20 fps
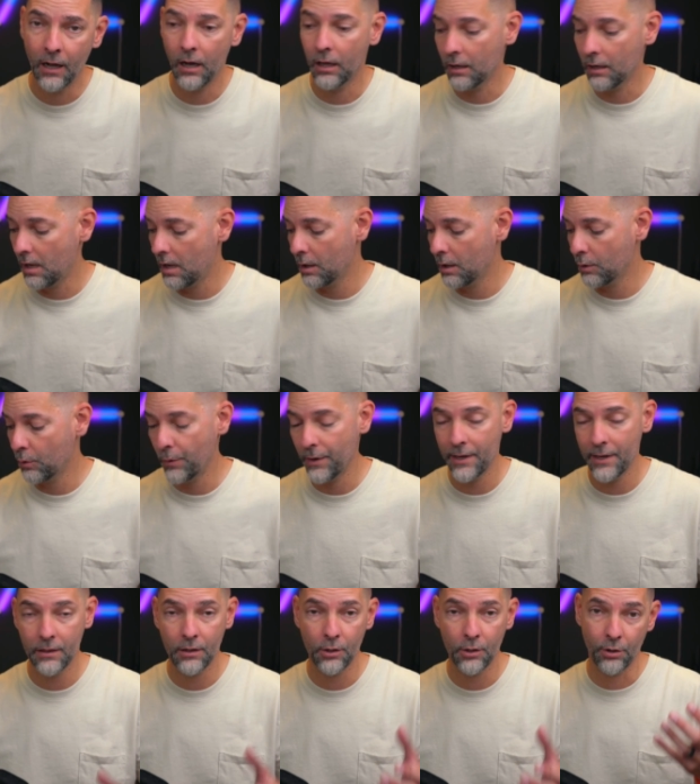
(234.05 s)
along
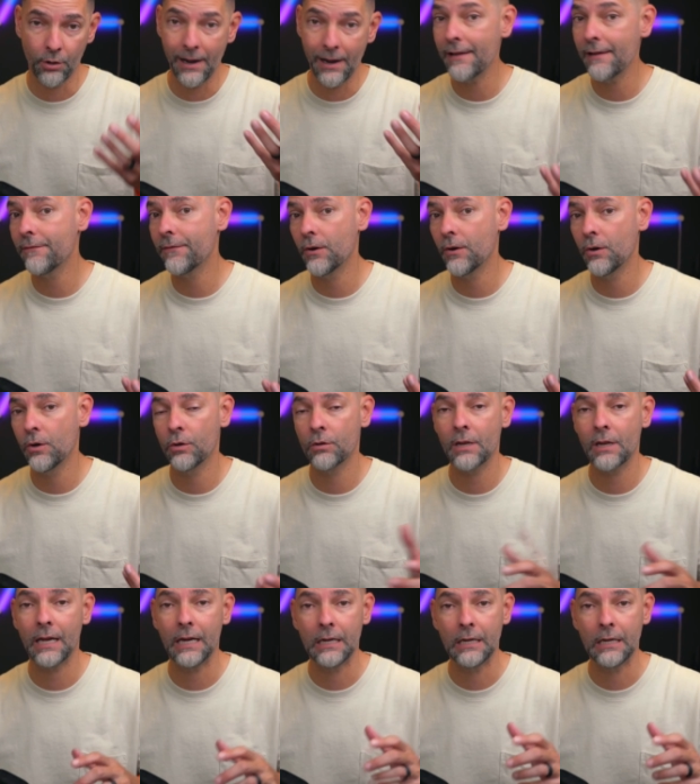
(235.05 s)
with your iPhone,